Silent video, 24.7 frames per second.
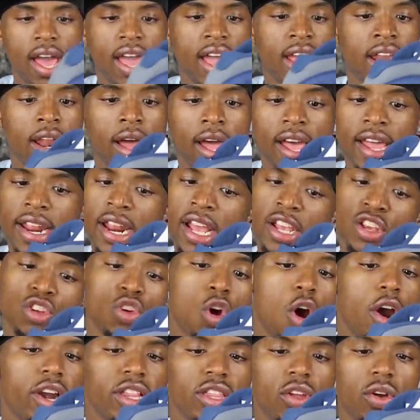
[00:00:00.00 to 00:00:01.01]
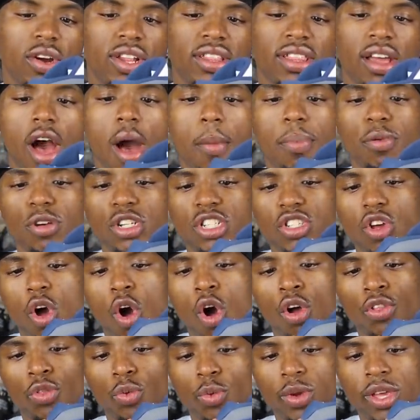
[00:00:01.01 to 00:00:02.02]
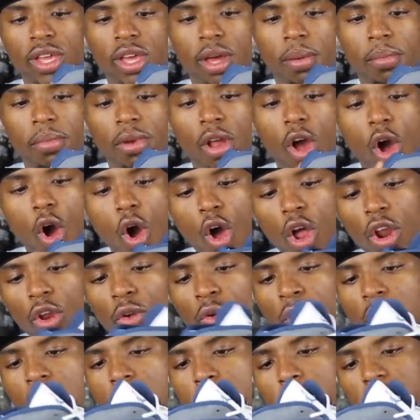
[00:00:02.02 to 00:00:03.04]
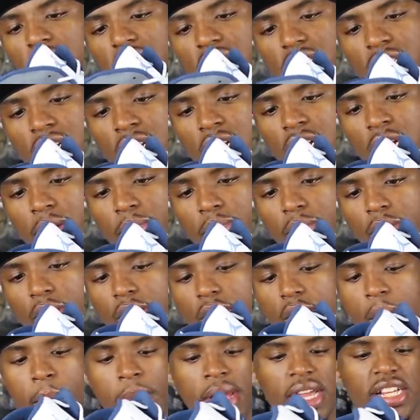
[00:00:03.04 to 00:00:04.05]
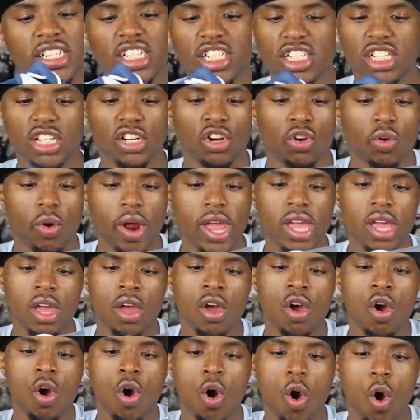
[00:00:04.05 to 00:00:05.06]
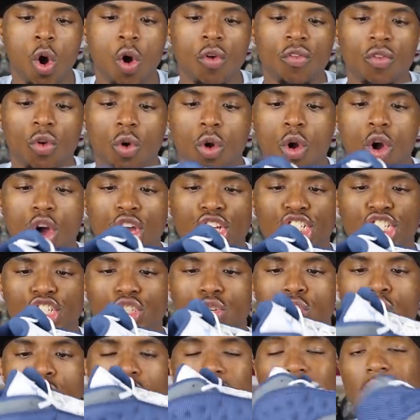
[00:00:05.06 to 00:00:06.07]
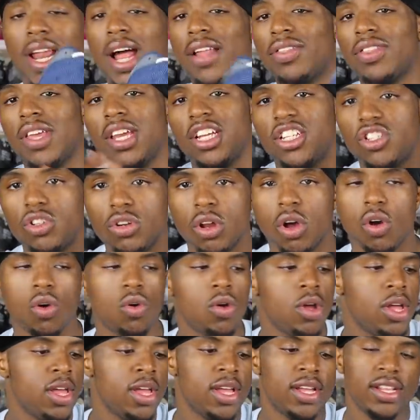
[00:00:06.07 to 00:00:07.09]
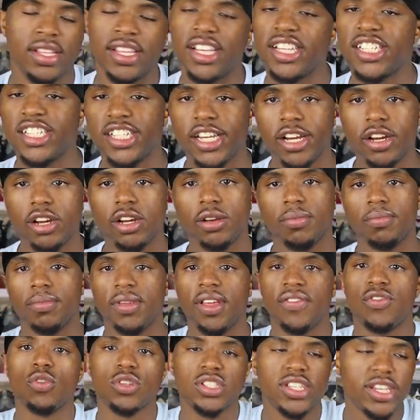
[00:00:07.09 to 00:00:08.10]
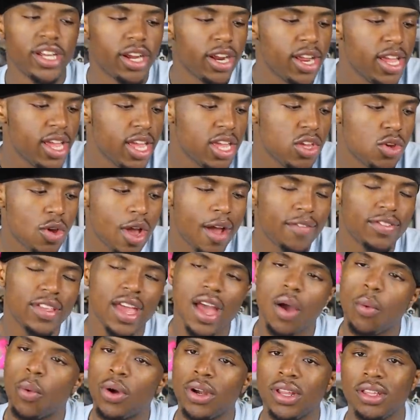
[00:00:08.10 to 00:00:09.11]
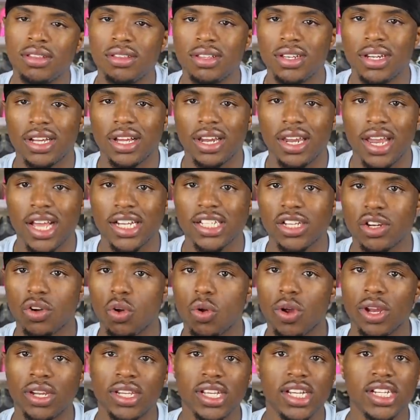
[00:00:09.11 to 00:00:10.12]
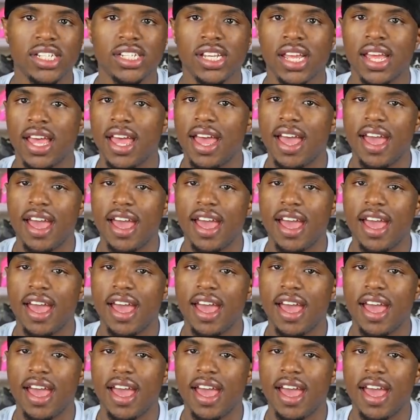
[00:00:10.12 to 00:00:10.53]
And, and you already know that the upper is the all 3M. The hologram looks good, bro. I mean, it's just a great overall shoe that I think, you know, this year, if you're a sneakerhead, you have to have one of these in the collection or at least